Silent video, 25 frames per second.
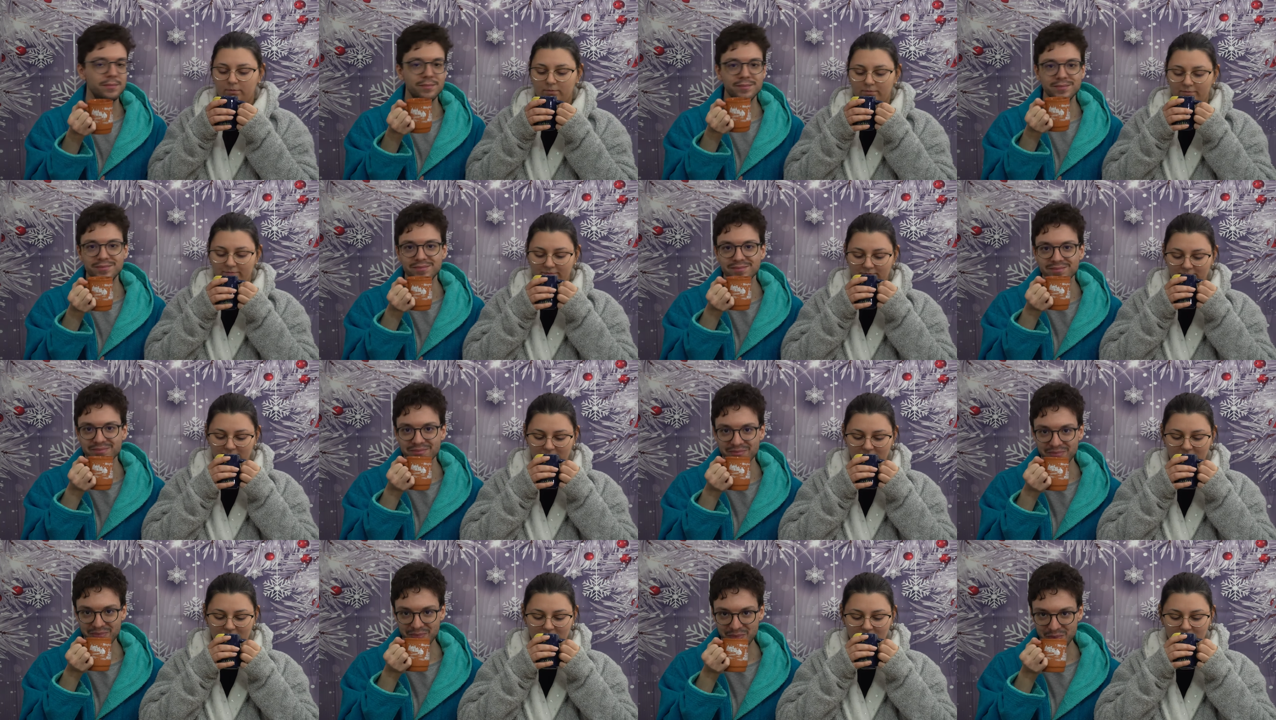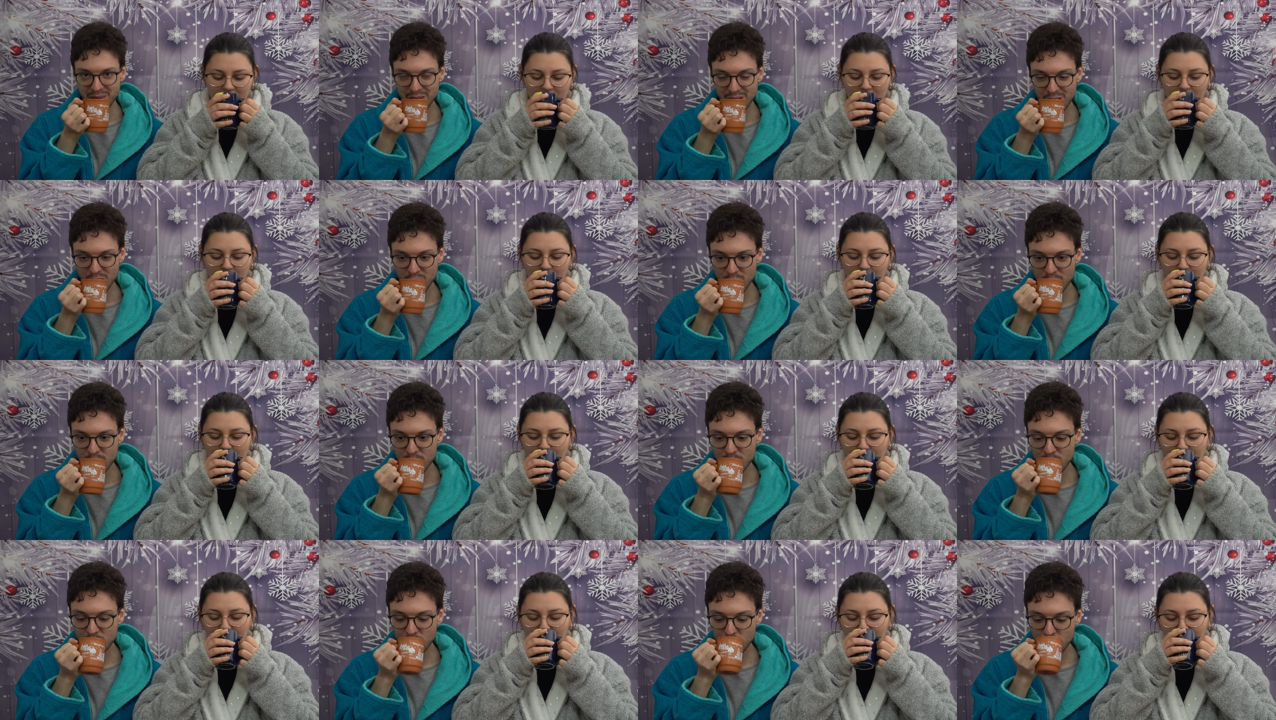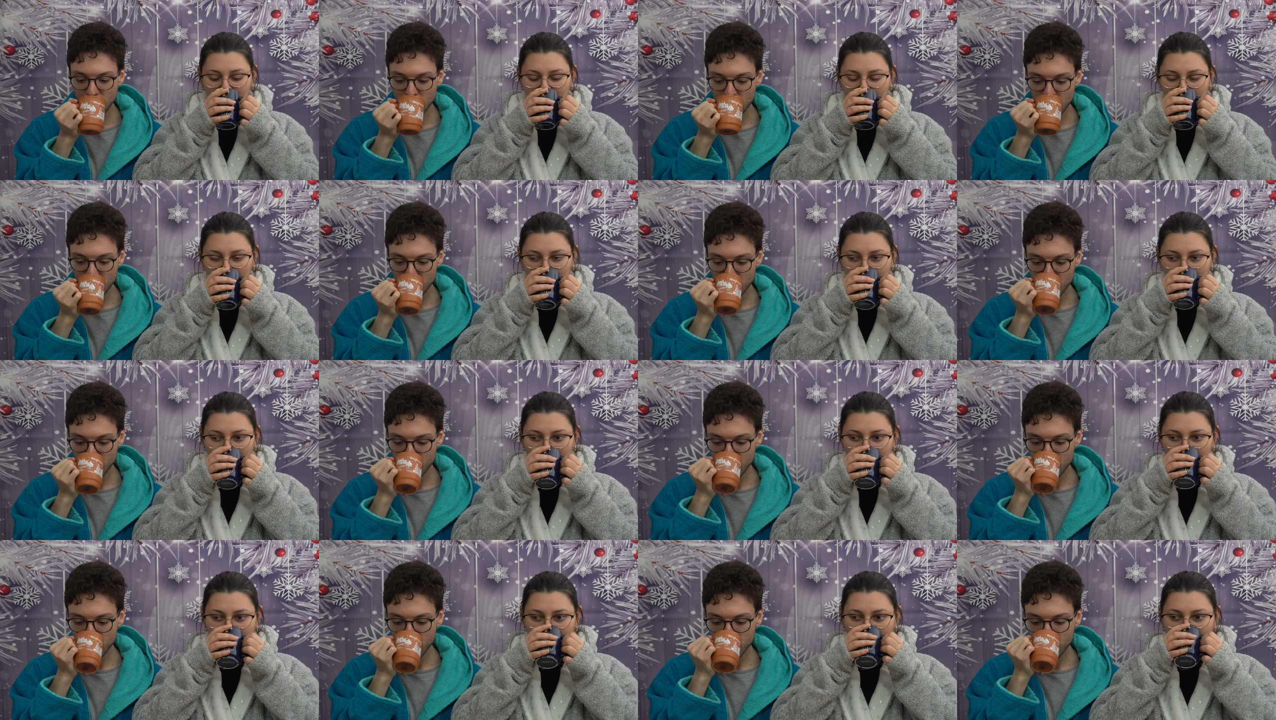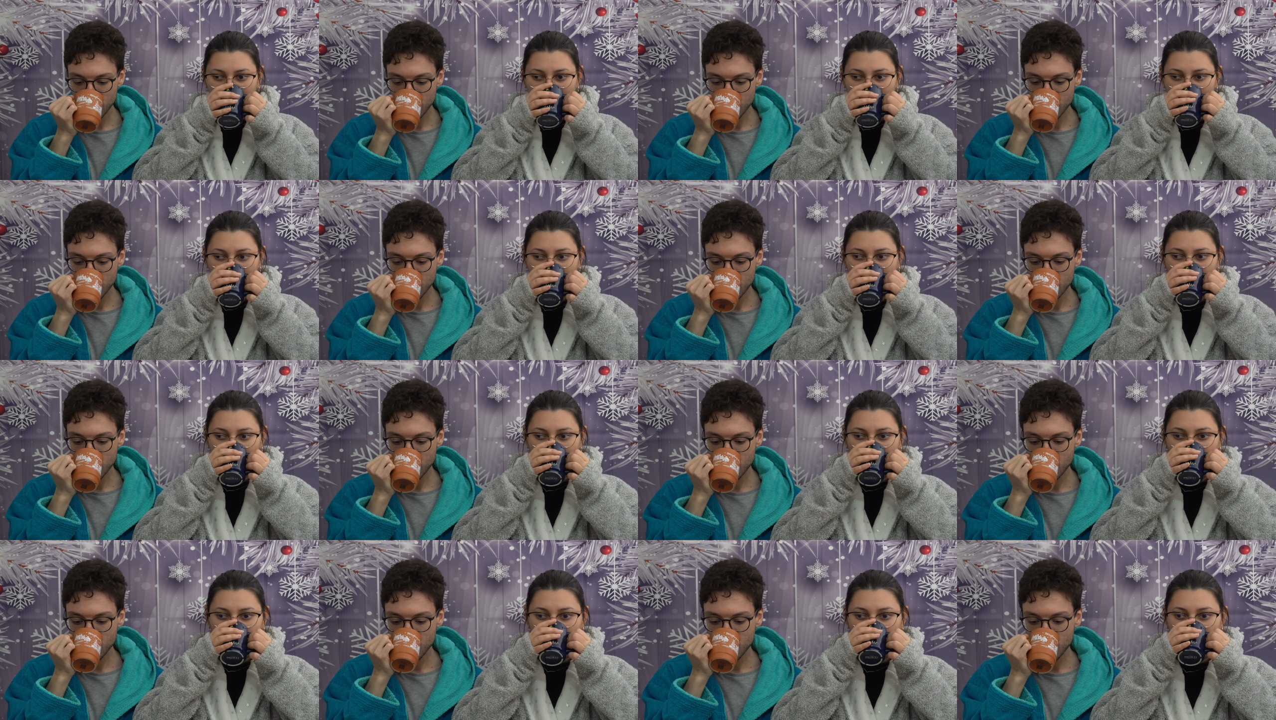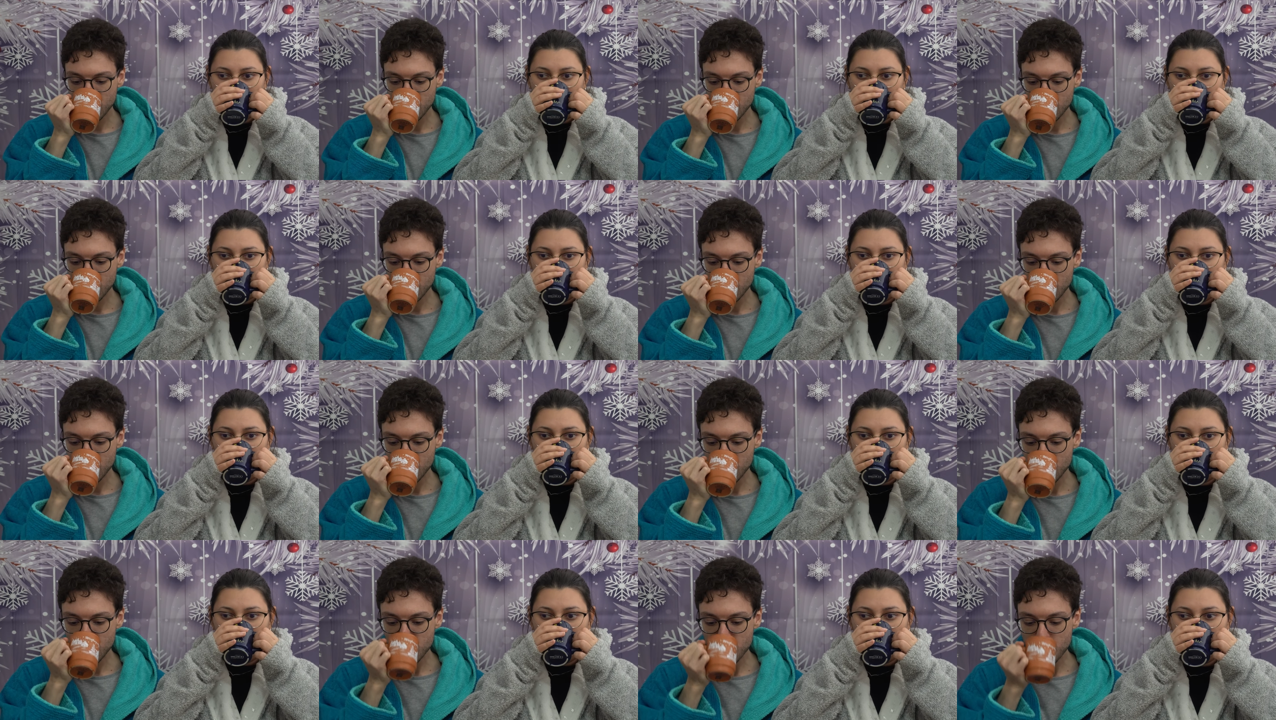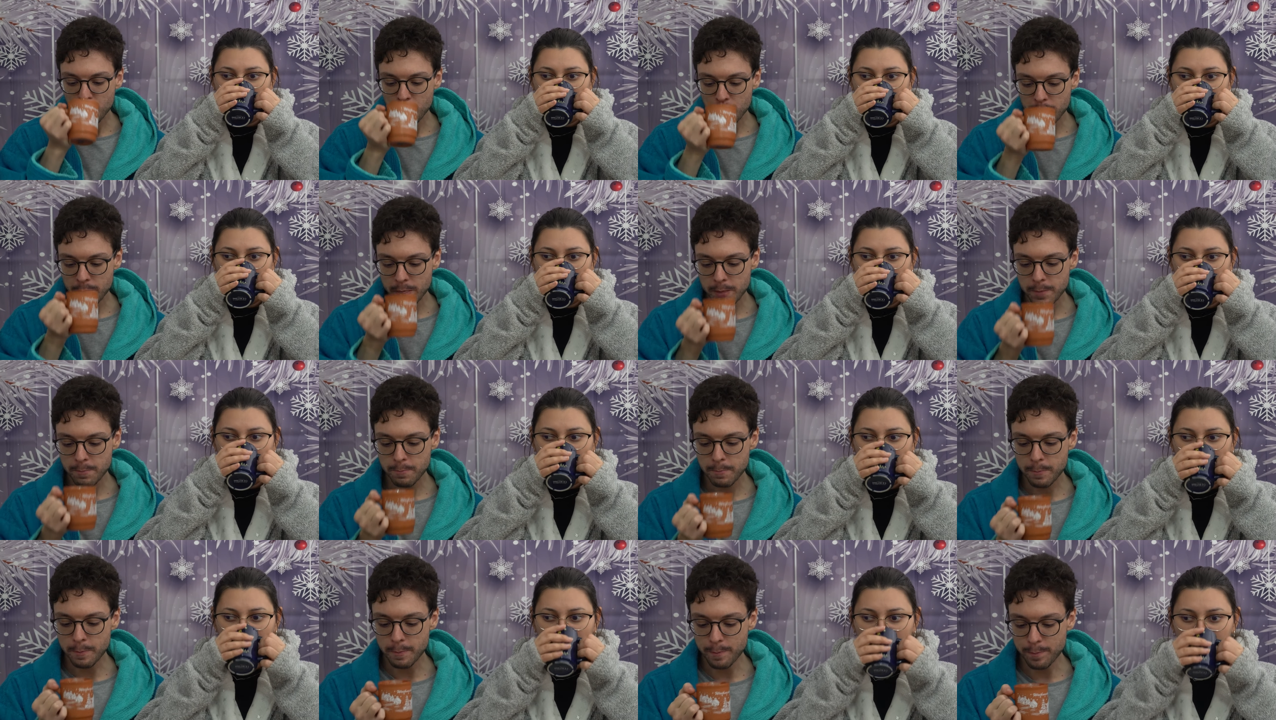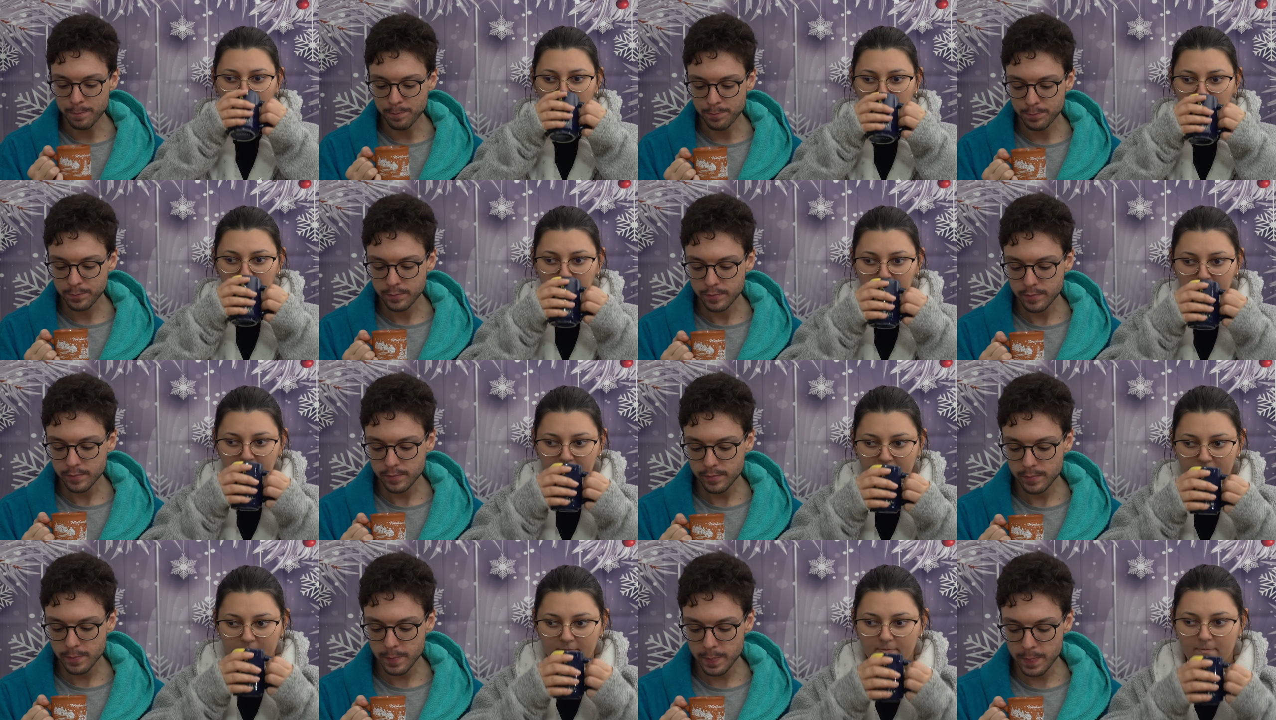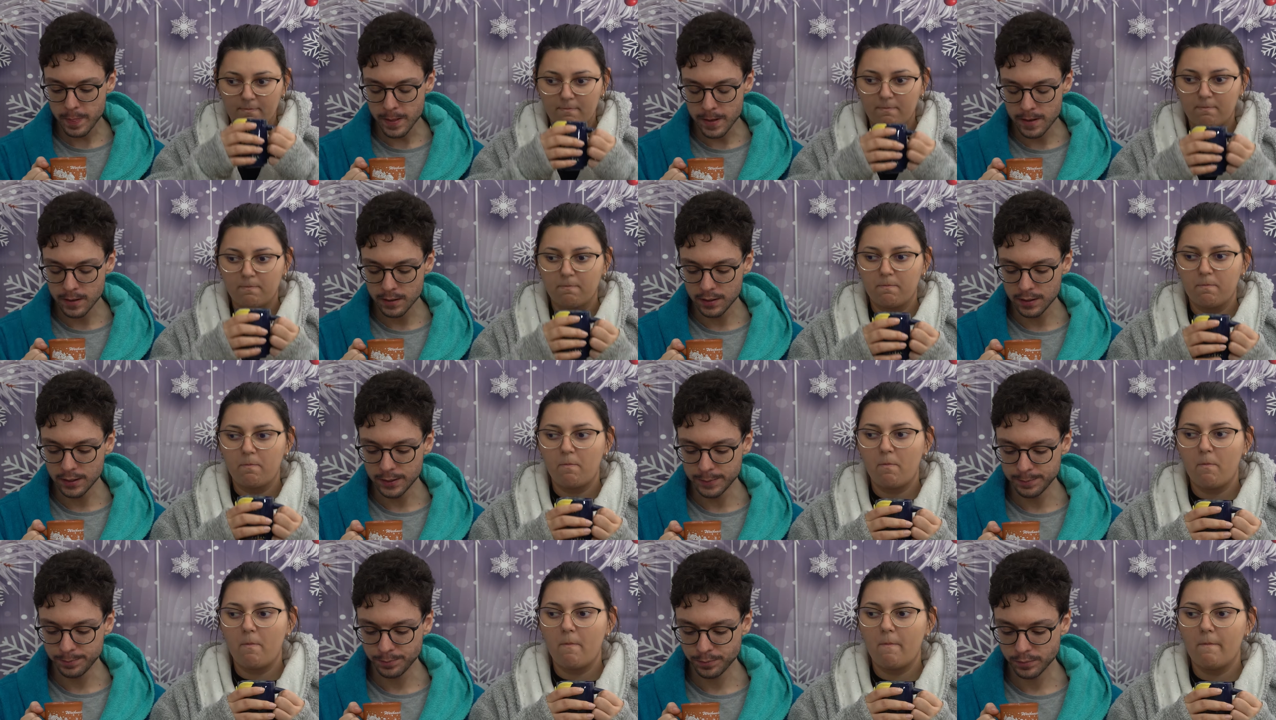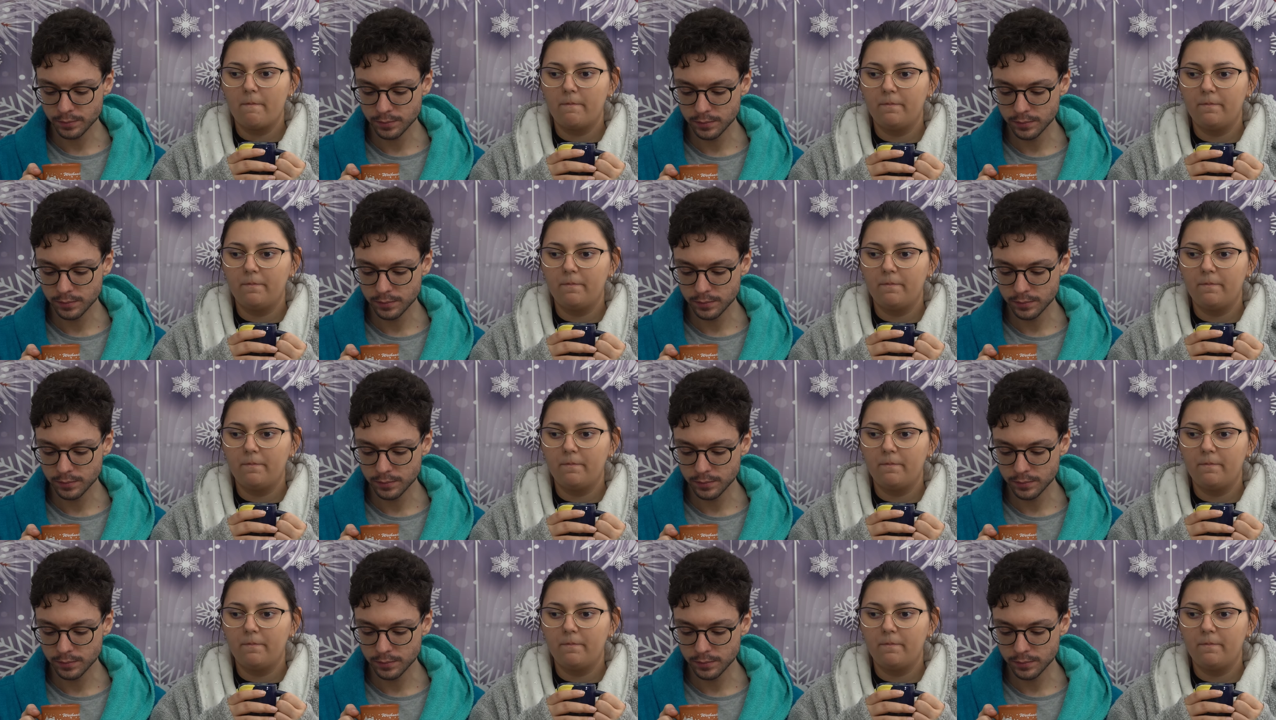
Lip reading: Nothing is said.